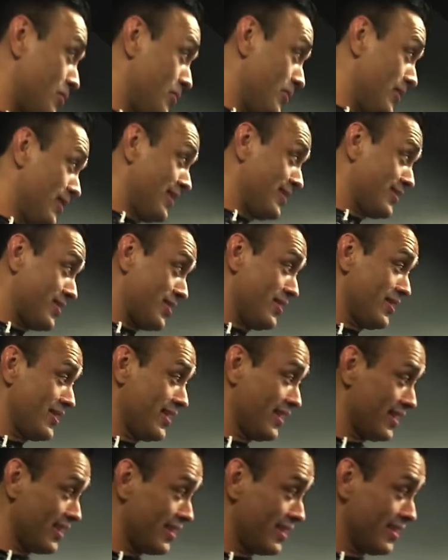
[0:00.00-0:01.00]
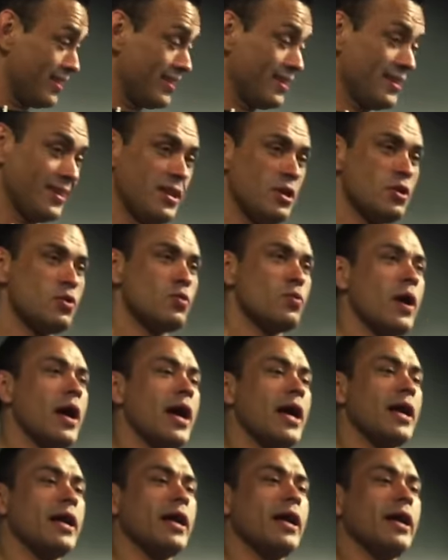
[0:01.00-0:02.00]
Kunis? Are you kidding?
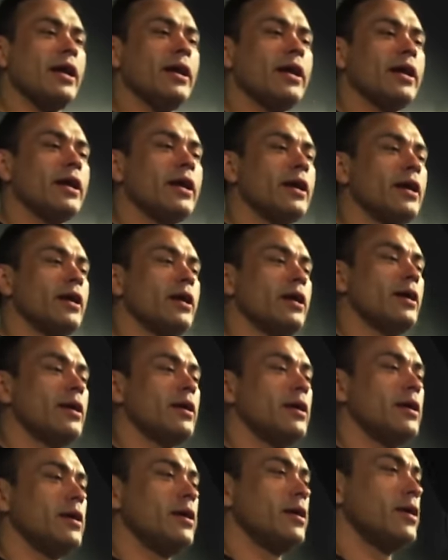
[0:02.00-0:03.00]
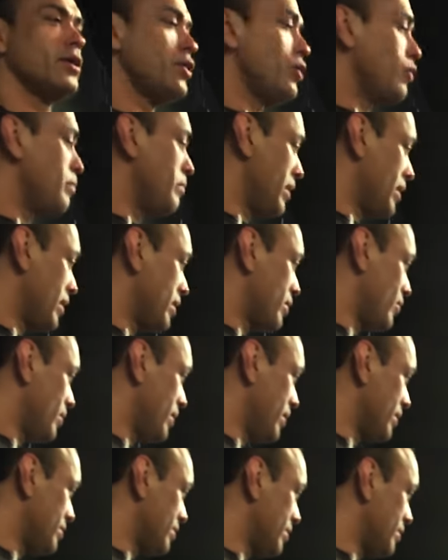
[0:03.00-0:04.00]
Ready? You know Mila
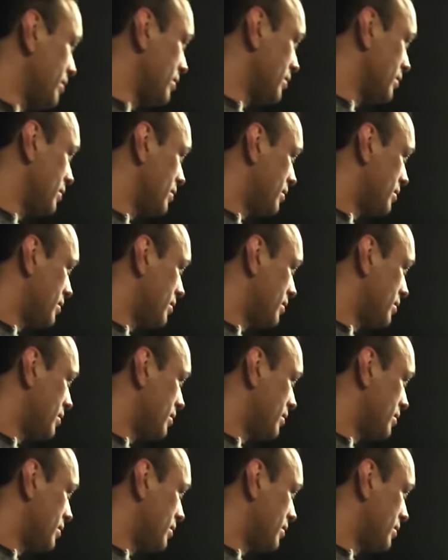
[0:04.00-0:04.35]
Kunis is?